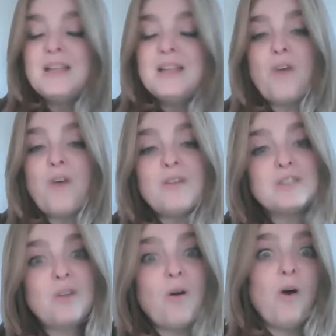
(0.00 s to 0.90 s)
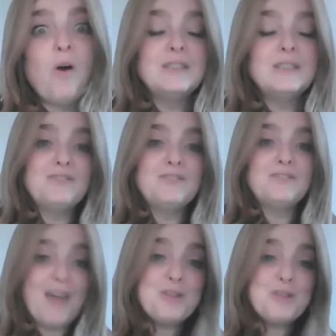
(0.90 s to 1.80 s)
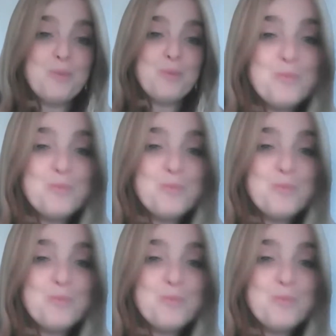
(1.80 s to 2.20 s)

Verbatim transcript: his father saw all his valuable